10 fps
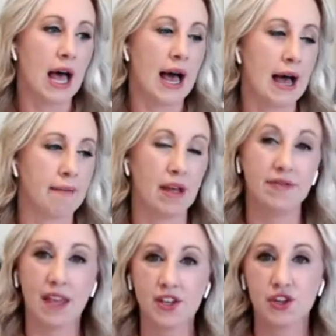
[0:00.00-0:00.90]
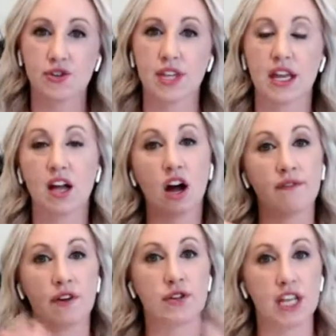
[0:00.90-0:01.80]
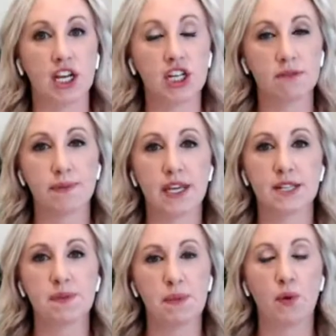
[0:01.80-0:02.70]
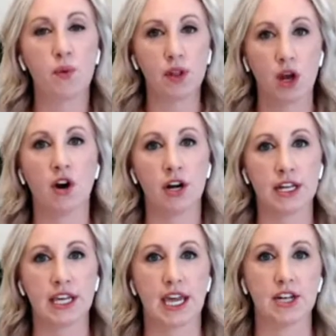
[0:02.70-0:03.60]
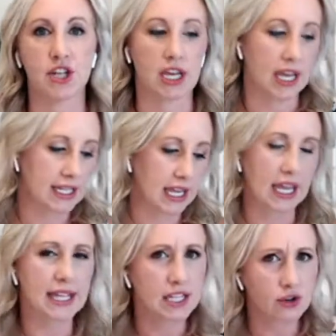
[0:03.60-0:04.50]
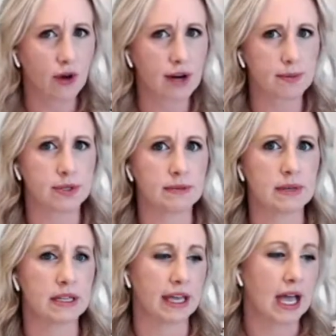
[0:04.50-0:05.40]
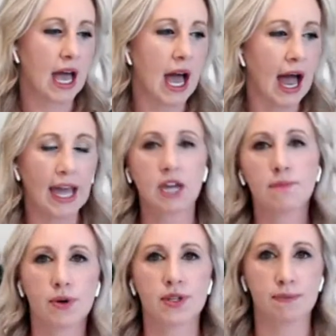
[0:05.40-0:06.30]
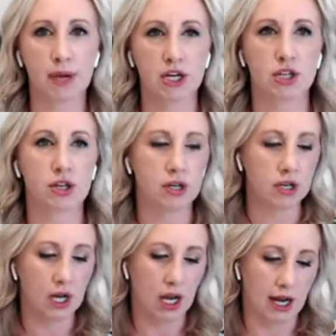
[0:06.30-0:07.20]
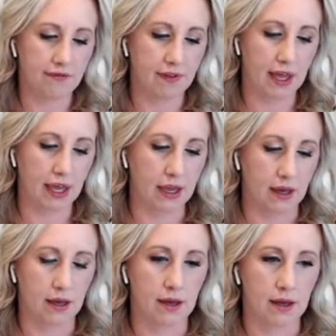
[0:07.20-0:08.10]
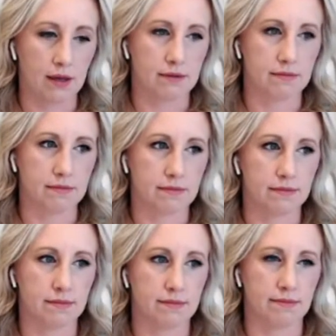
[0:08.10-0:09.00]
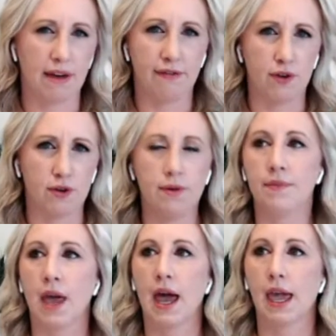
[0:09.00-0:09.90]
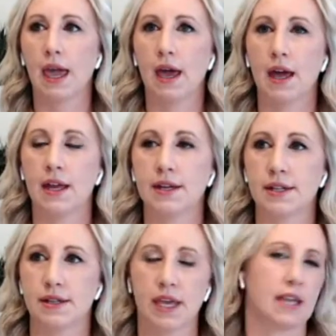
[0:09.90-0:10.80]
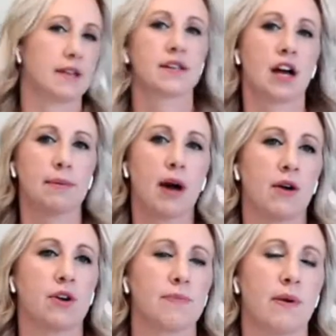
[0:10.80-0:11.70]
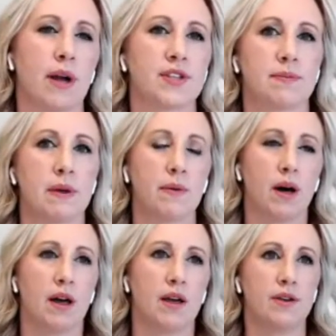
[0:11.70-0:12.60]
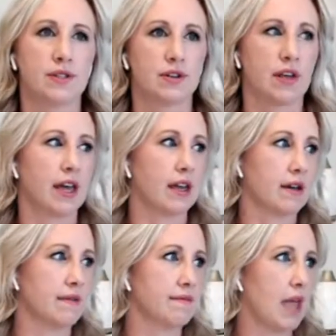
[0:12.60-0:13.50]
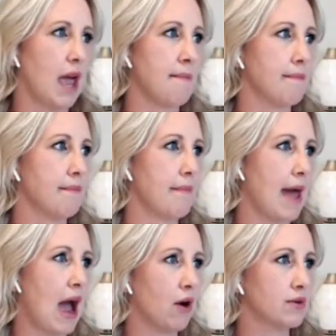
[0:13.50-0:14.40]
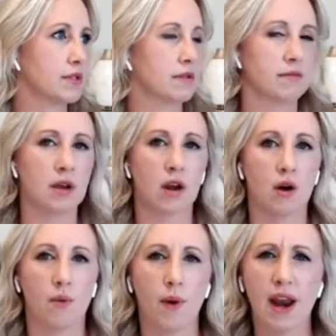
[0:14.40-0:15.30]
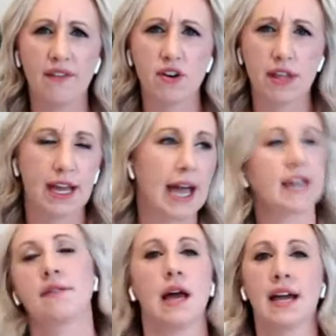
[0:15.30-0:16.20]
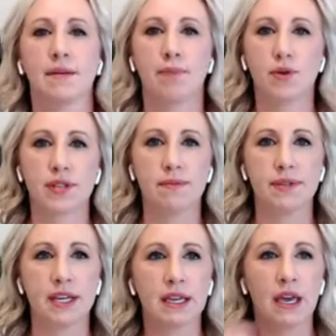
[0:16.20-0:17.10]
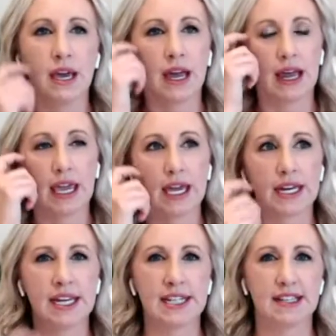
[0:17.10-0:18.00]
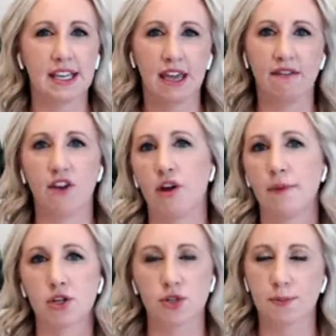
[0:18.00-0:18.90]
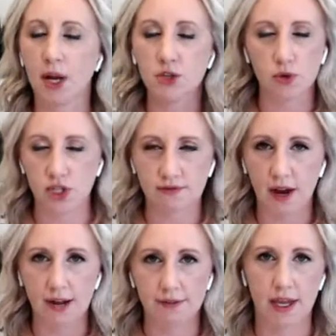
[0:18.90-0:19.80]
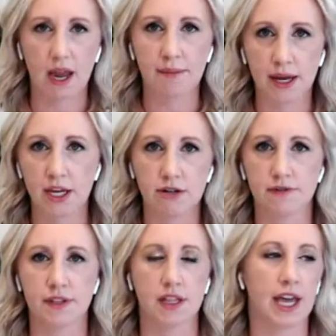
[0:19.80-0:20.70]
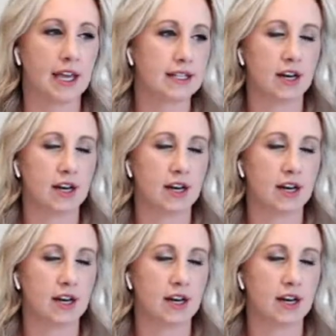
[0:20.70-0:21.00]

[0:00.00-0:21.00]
Unless there's like a conversation piece, people really aren't engaging. It's like, it's incredible to me. Like I can post a picture of like my food and like talk about how good my recipe was, or like I'm out, you know, whatever. Like I can post something and it doesn't get very much response, which is fine. Like I'm not here for the likes.